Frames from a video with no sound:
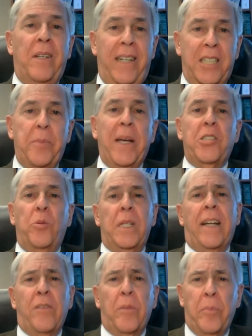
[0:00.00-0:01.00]
expect you
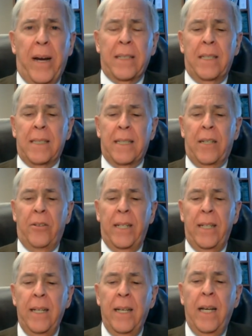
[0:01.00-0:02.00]
will have a practice
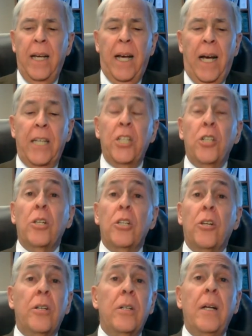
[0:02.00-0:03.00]
area. You'll
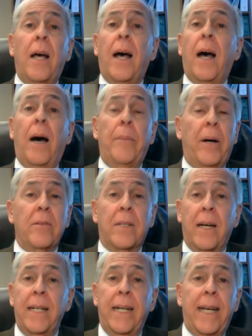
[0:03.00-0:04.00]
learn about
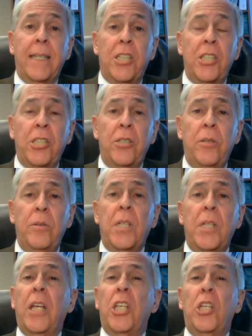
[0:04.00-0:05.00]
cutting edge issues.
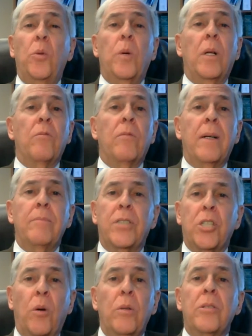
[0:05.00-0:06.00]
You will rub
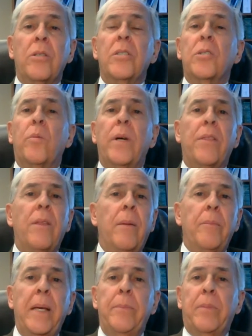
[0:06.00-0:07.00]
shoulders with
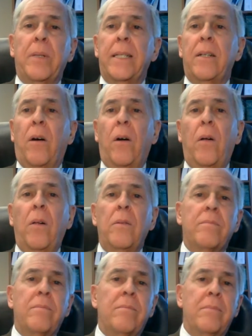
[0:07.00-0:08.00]
people in
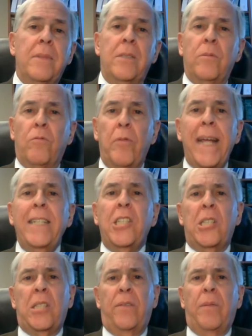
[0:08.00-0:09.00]
all
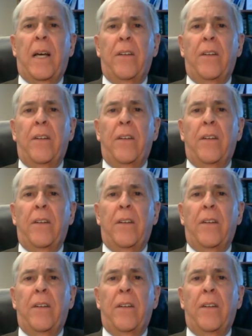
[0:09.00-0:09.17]
ranges of